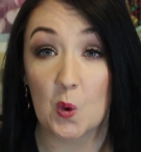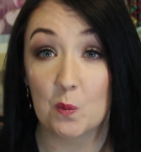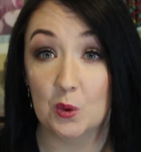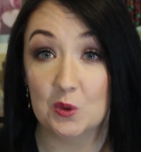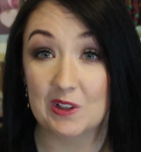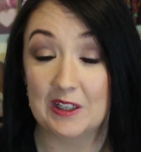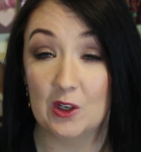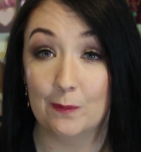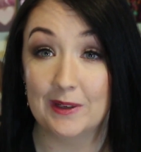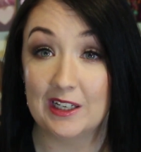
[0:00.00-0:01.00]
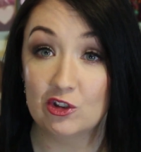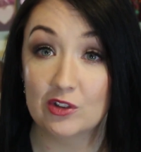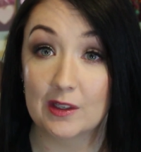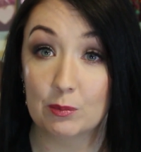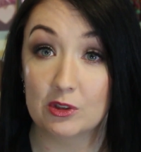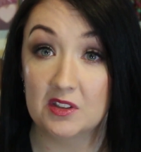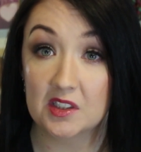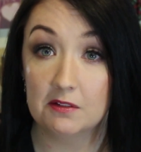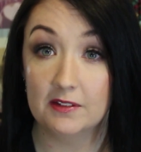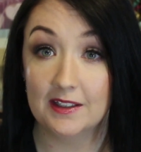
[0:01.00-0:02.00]
or both in combination that produced
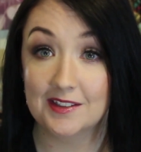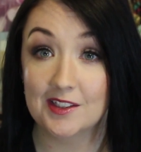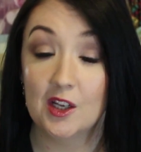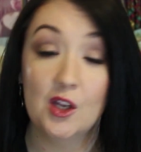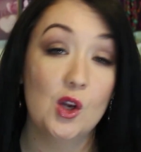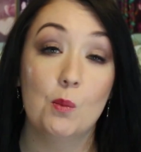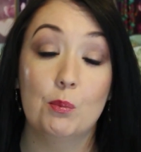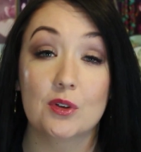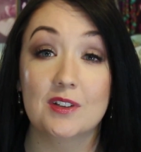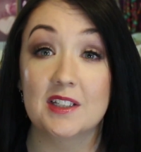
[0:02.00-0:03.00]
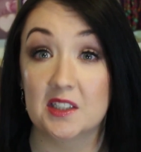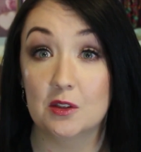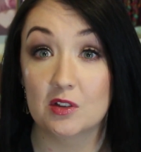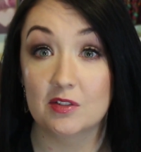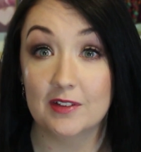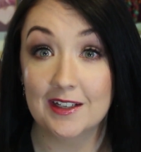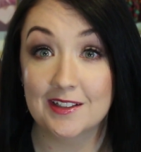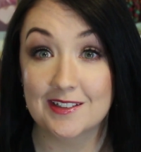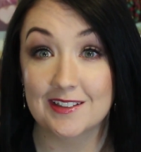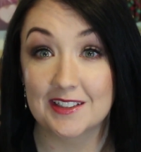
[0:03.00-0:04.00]
that effect, but it's a good
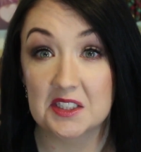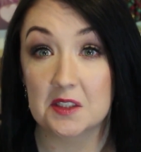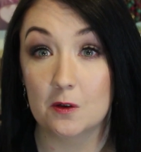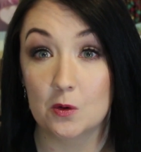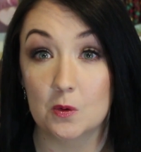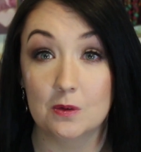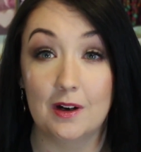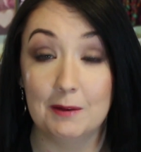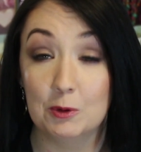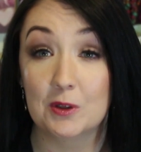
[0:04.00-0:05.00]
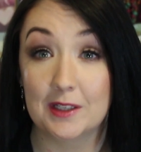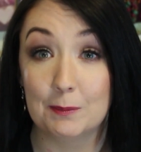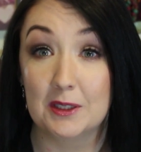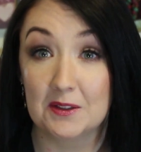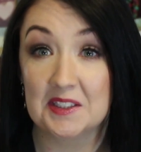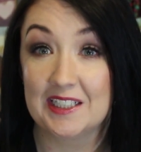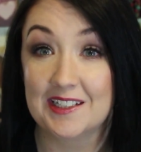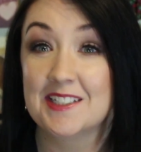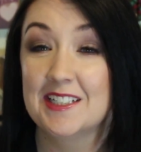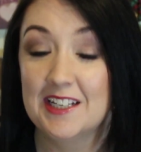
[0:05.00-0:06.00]
effect, so I'm going to keep using
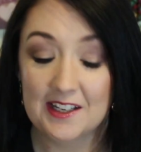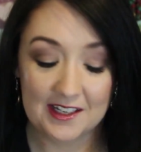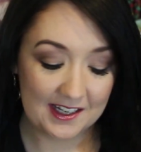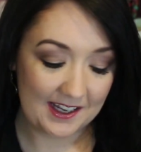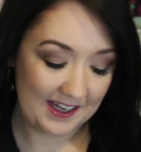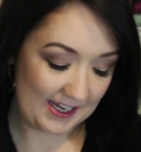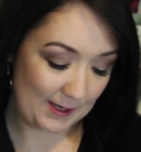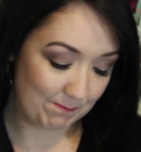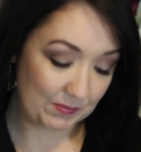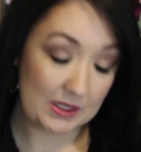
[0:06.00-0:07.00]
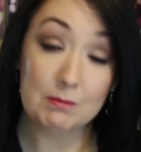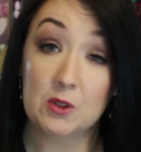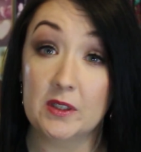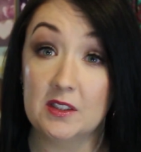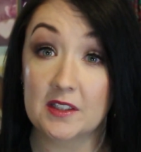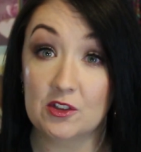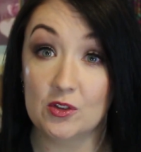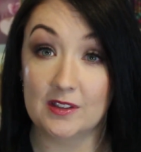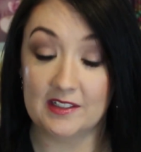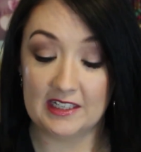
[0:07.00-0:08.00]
it. Yep, so I use that
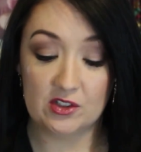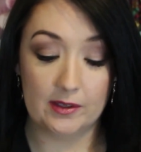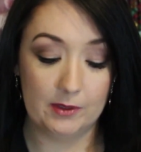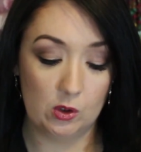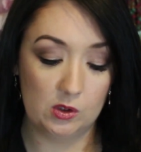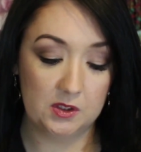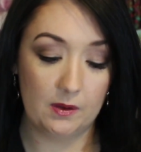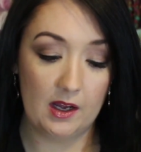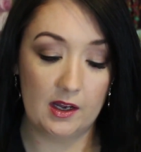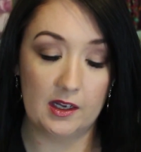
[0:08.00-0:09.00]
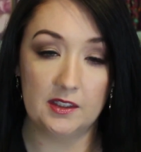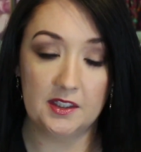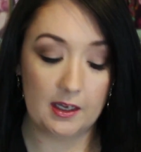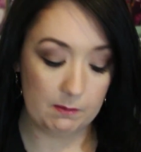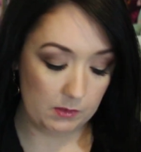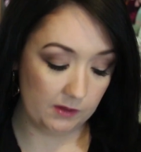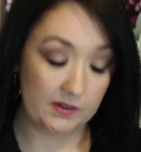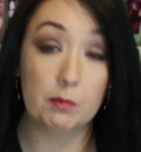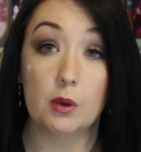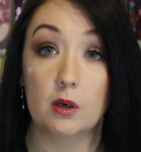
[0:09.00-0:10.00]
during the daytime. It also has
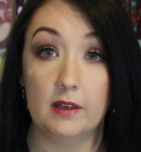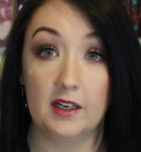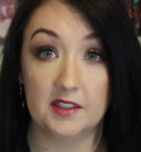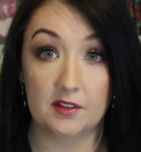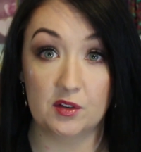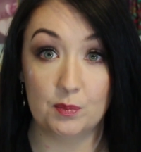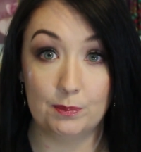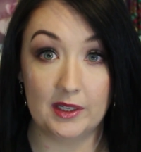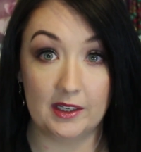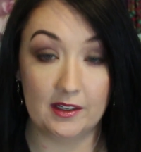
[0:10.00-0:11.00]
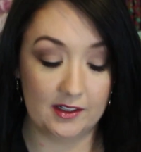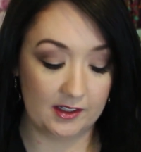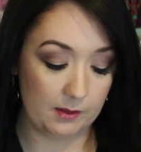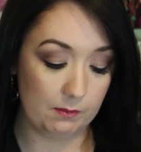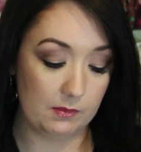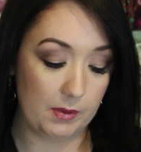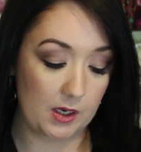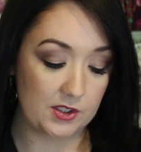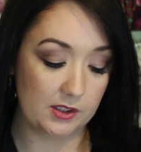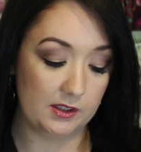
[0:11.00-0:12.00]
lovely pearlescent pink
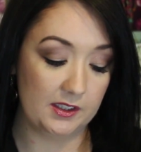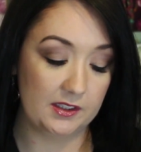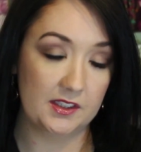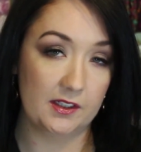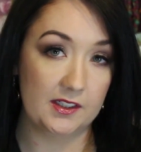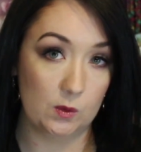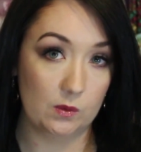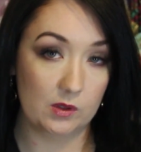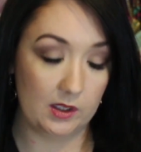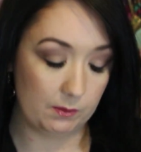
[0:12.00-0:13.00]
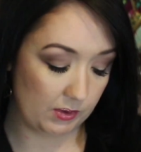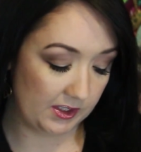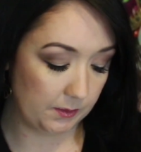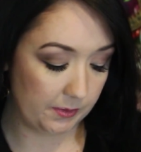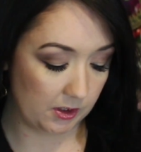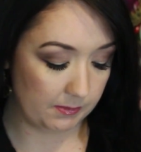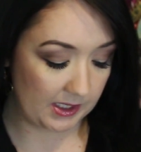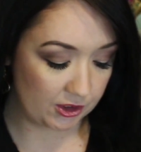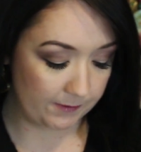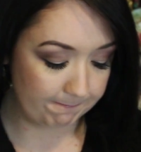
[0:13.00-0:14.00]
particles inside, so it brightens up your
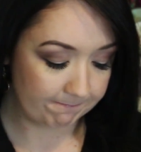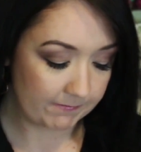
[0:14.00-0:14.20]
complexion.